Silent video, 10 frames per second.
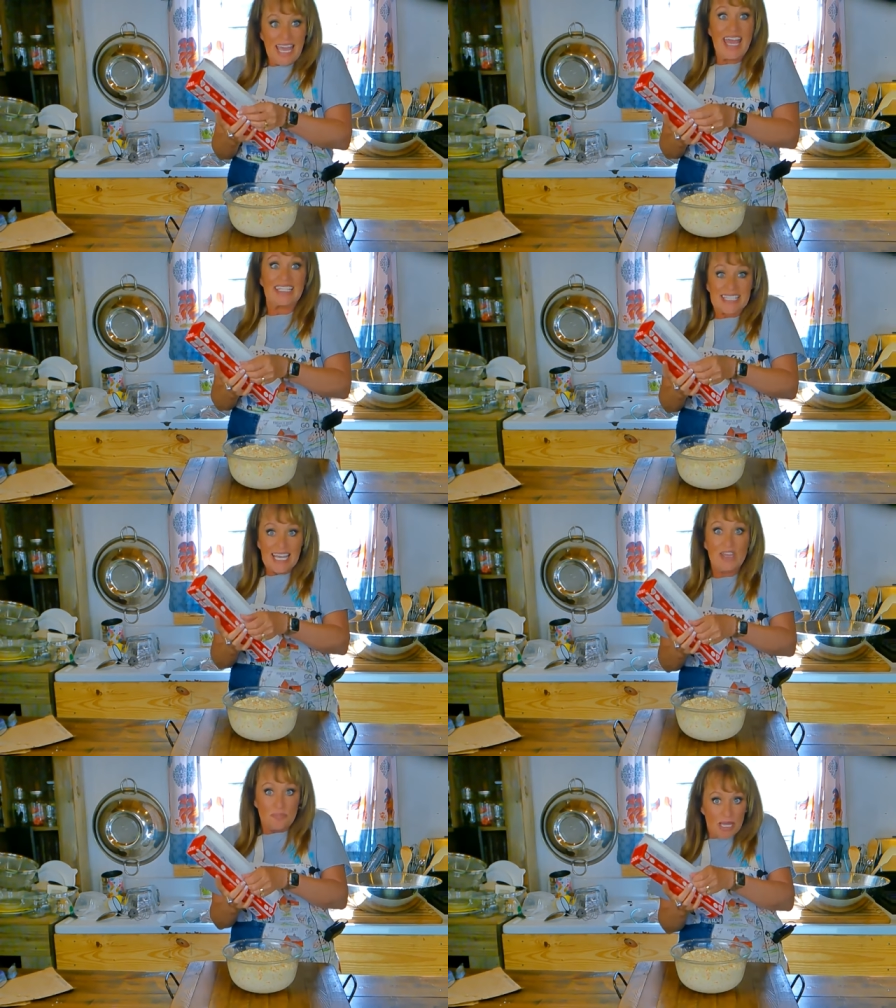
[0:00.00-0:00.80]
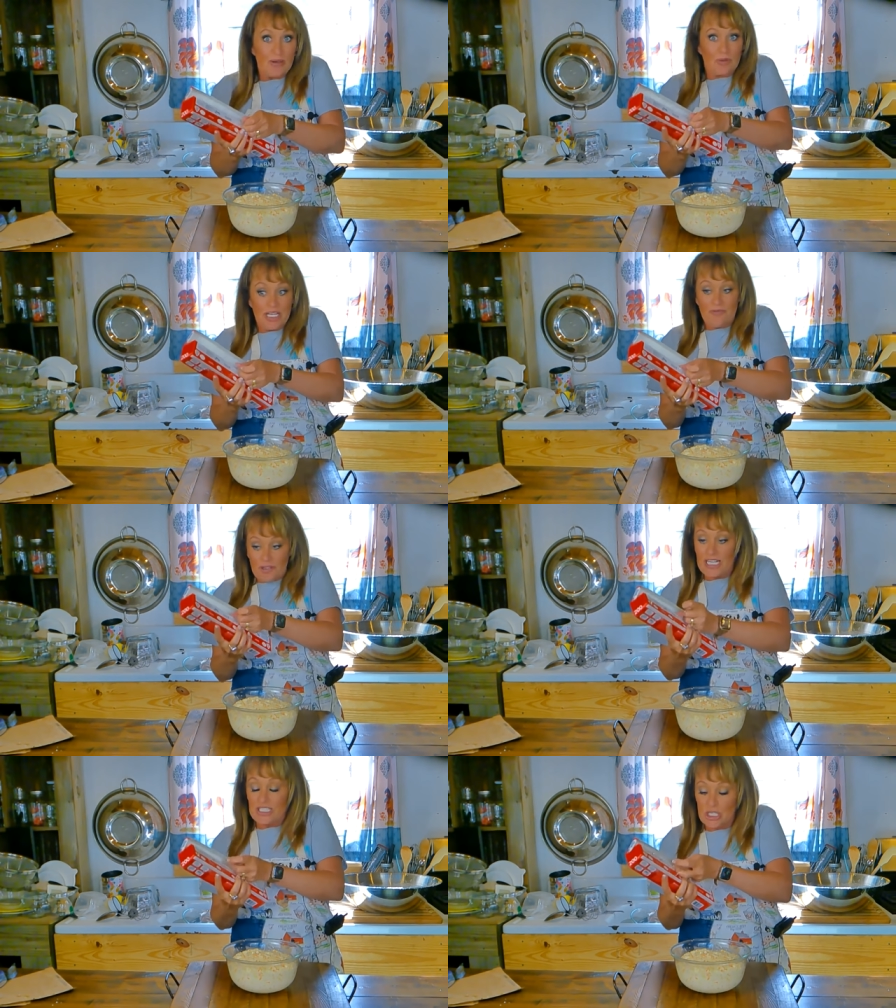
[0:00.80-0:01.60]
Yes. Keep it
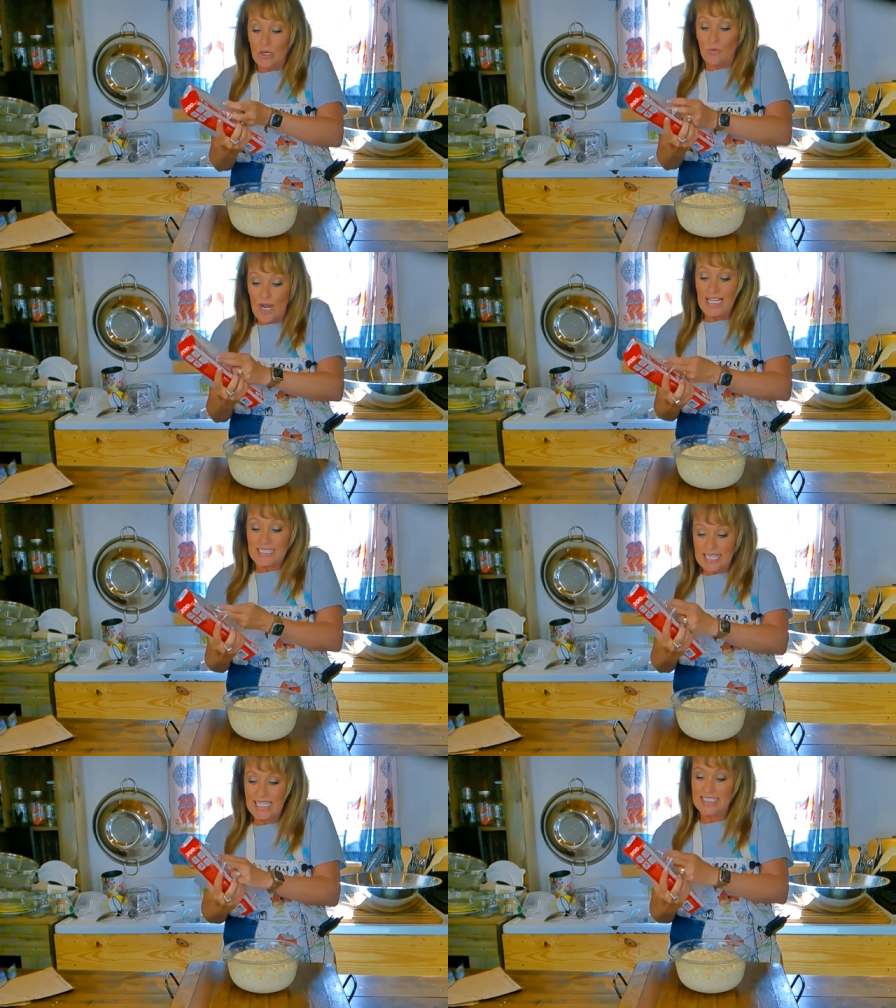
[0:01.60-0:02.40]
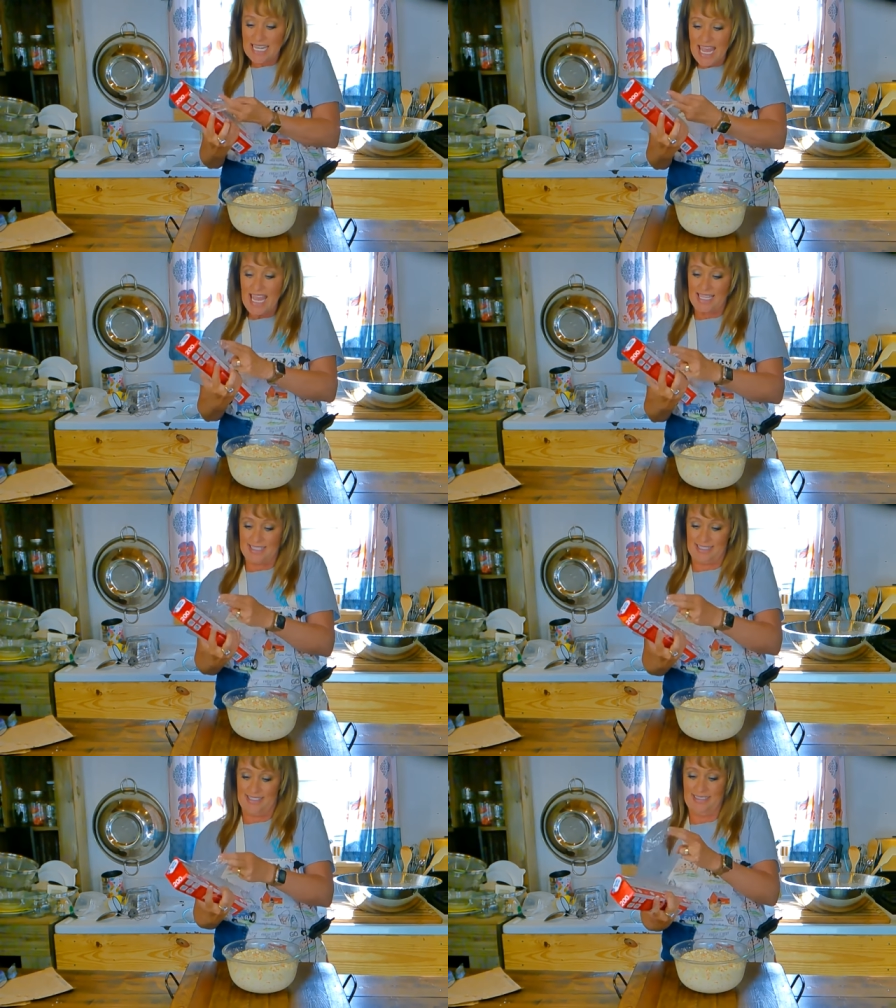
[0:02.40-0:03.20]
refrigerated.
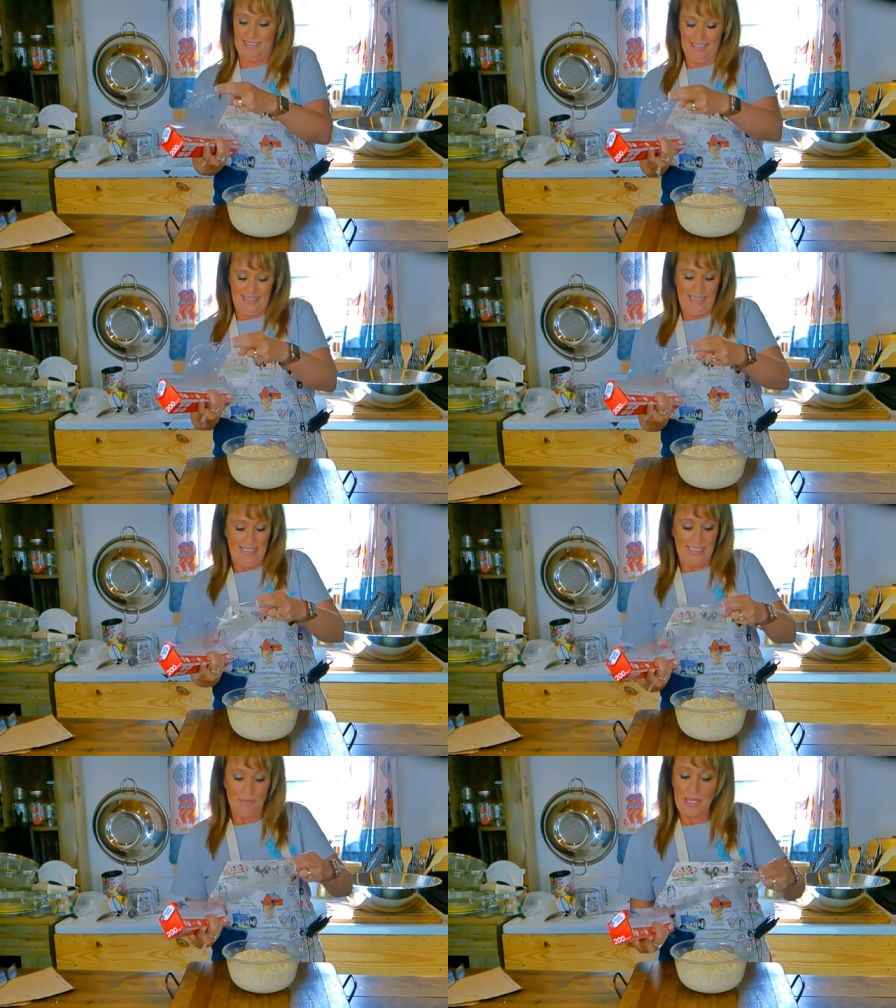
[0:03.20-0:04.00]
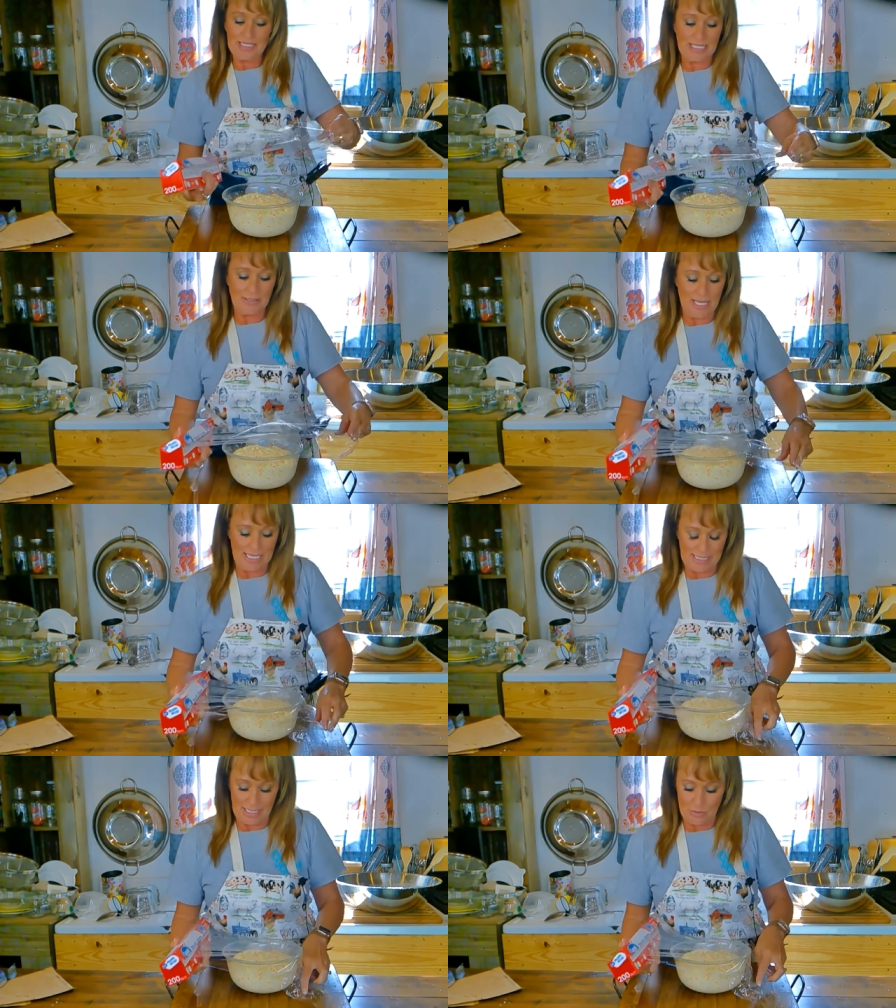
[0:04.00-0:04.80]
Yes. Somebody still
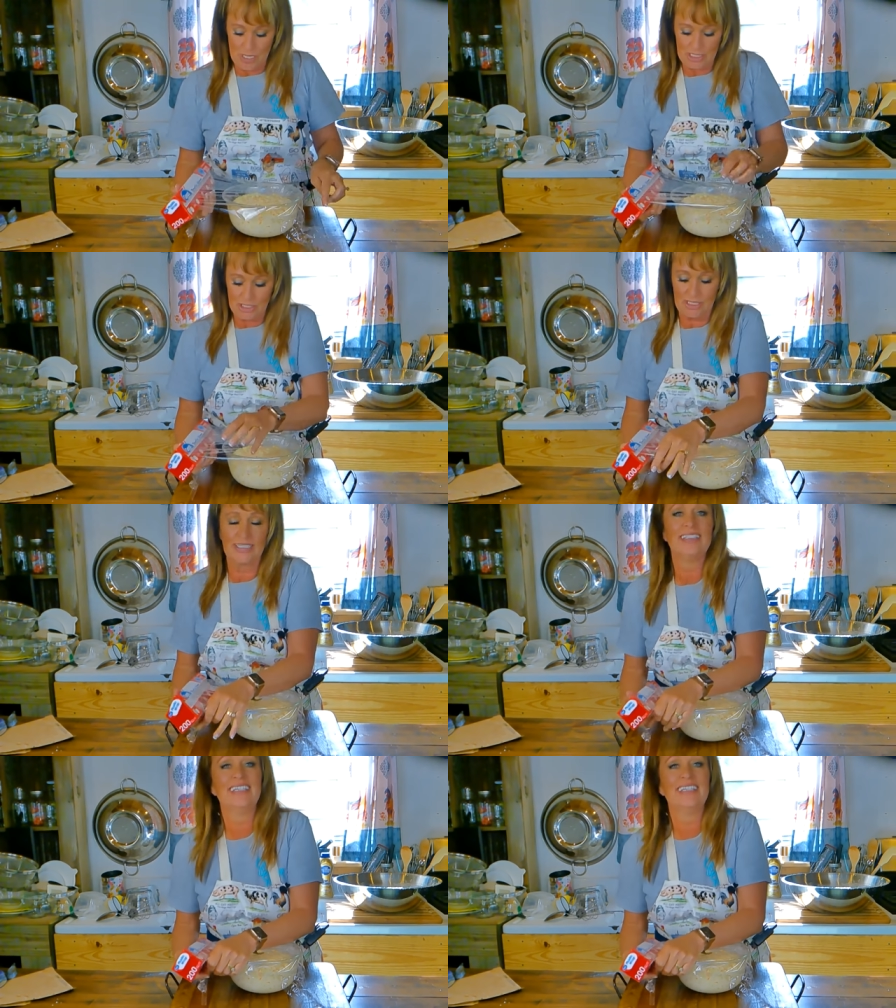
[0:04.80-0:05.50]
asked that question.